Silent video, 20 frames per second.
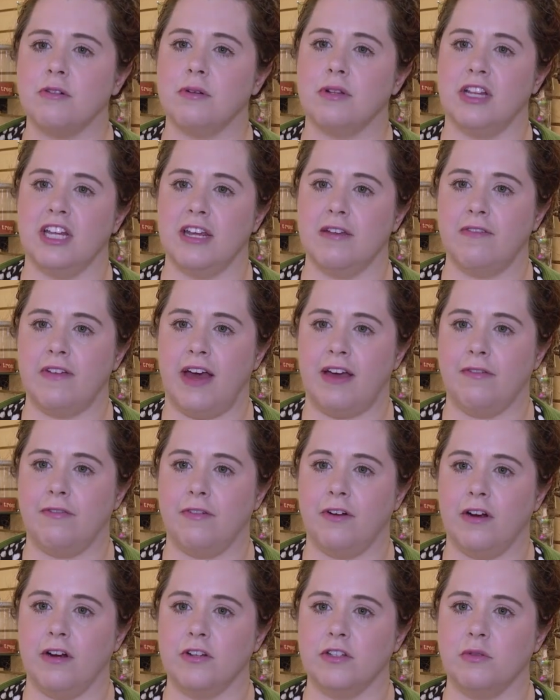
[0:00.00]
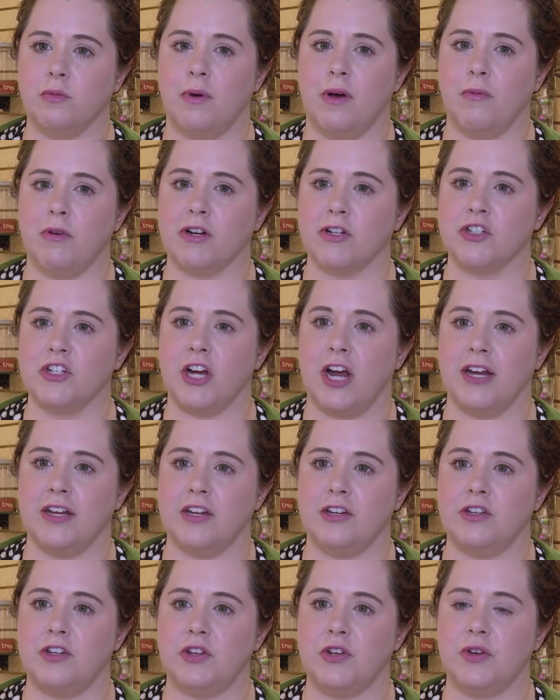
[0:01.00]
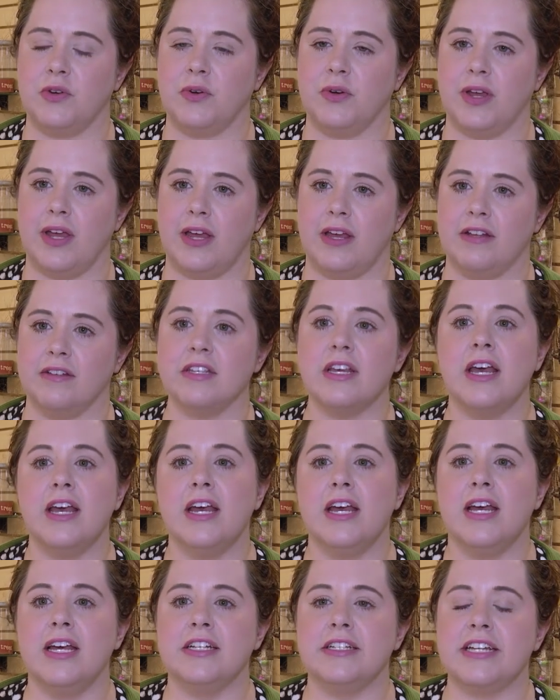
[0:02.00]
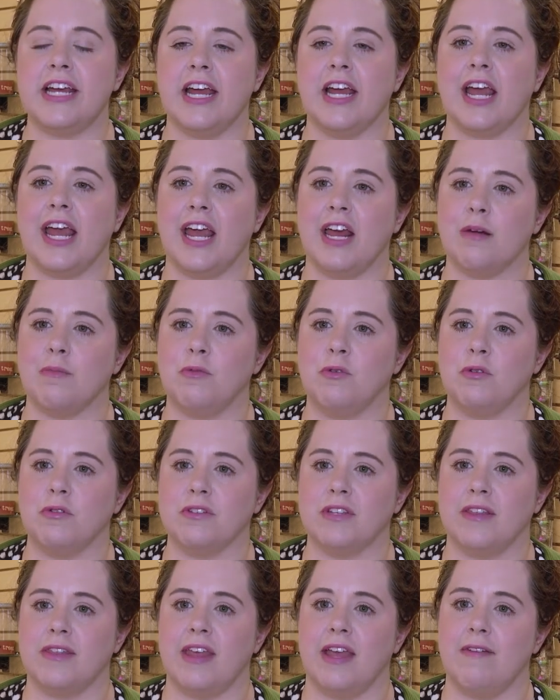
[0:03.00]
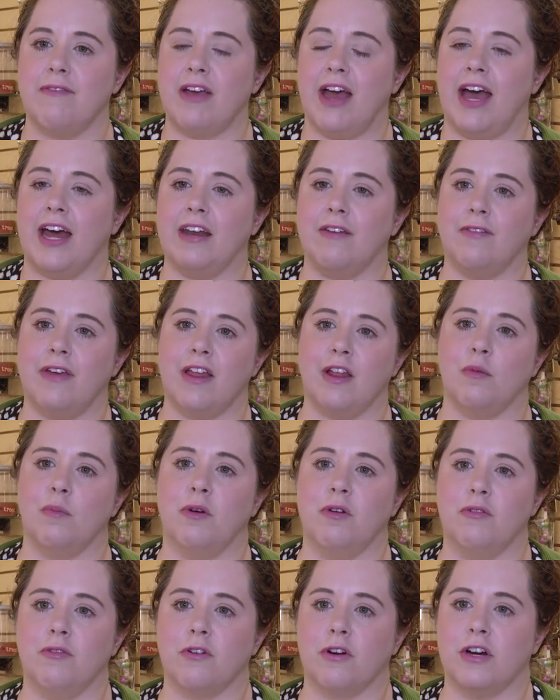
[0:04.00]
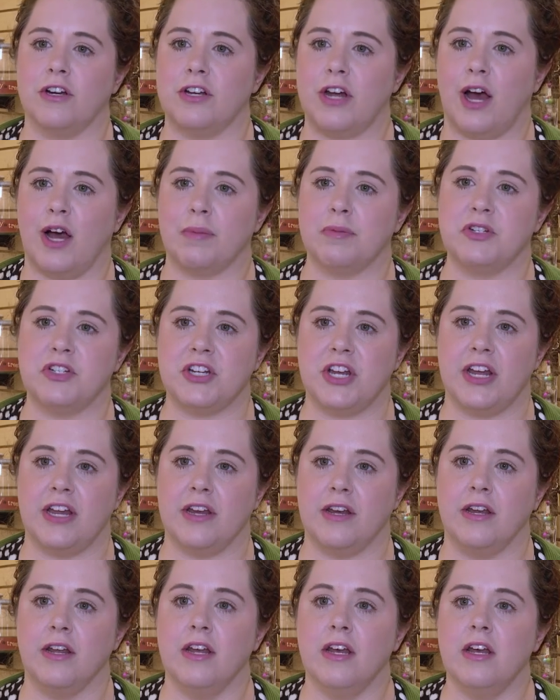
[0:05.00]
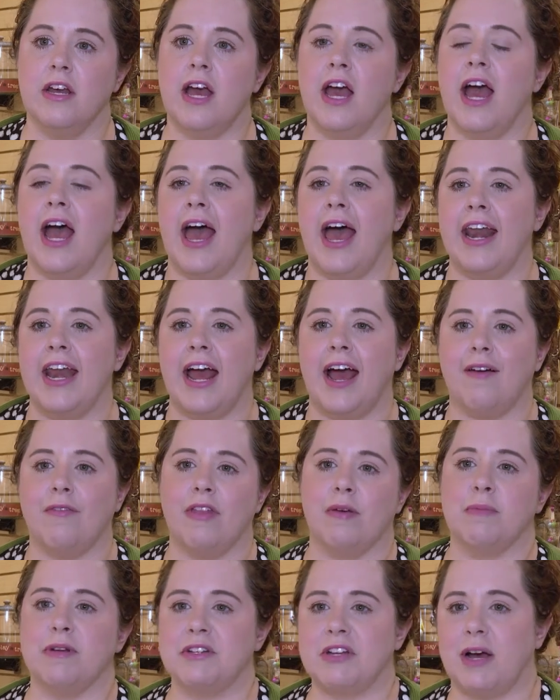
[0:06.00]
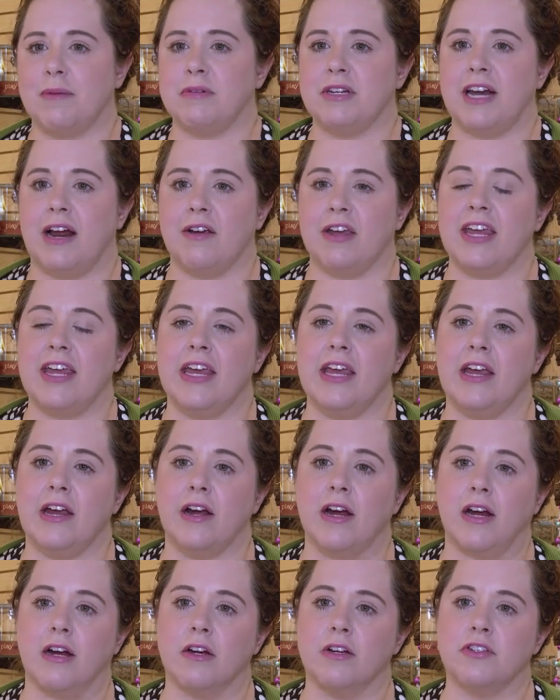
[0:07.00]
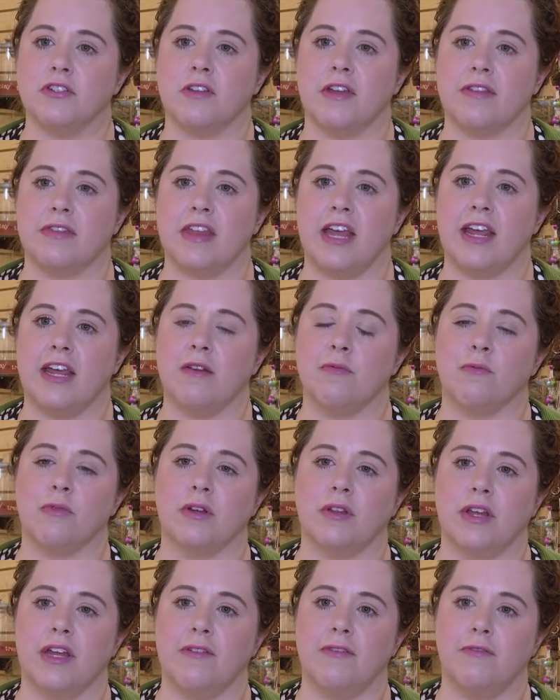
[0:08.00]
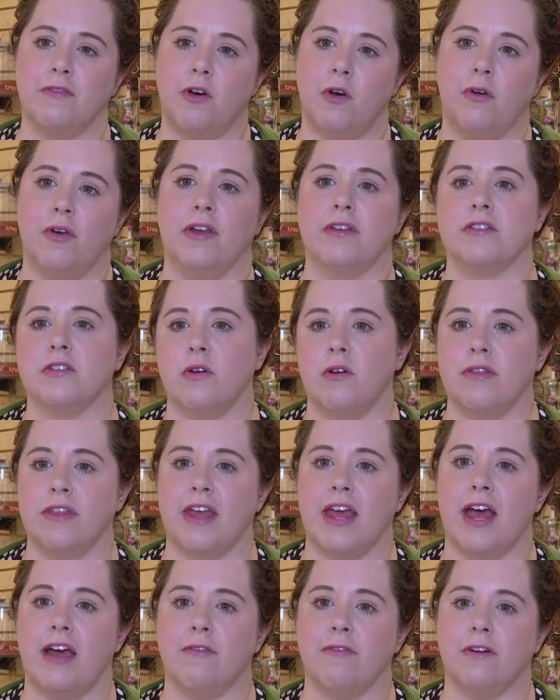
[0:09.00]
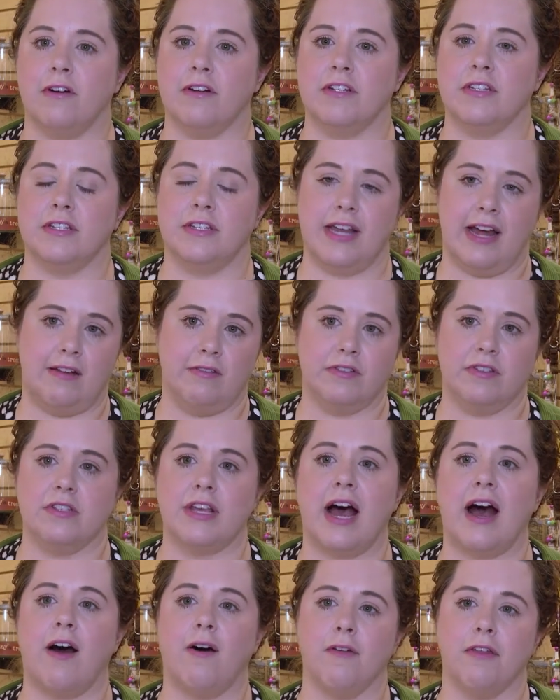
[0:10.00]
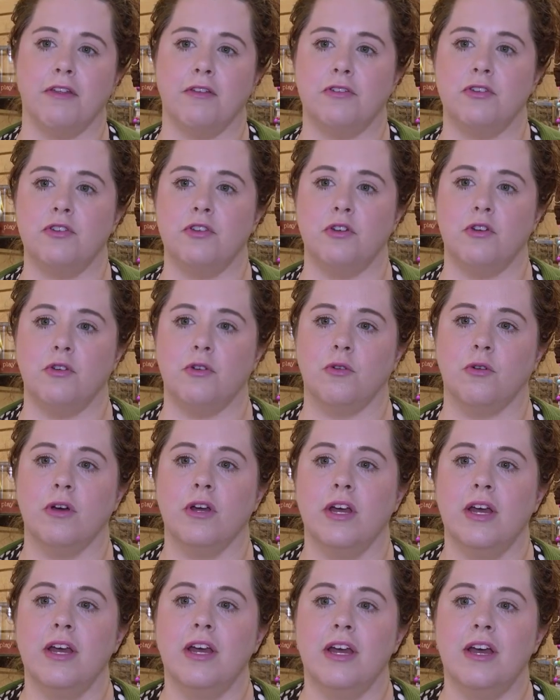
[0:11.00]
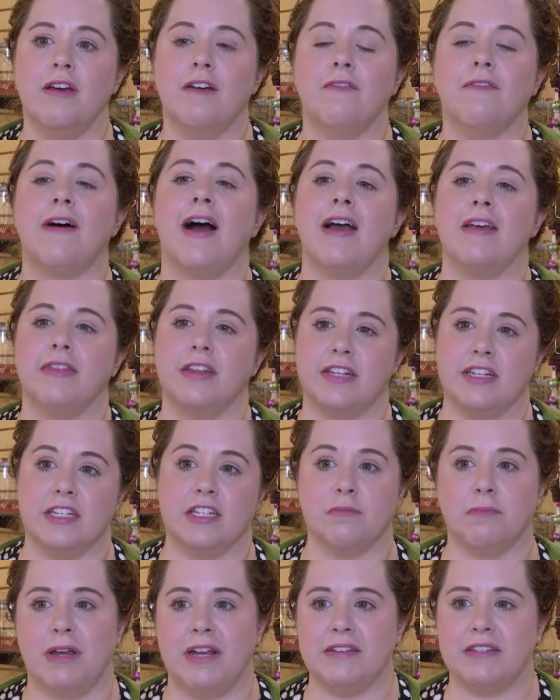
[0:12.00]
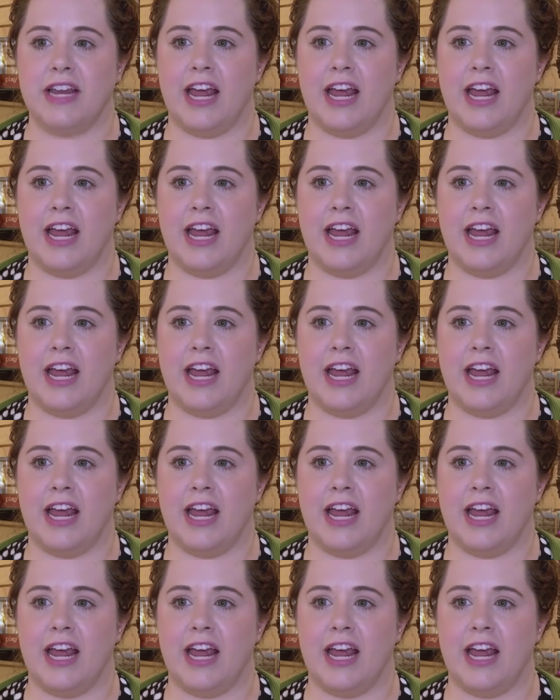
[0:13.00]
relief efforts, what we're trying to do is take animals that they've had available for adoption and have them adopted out here so that they can really focus on the efforts down south to find the displaced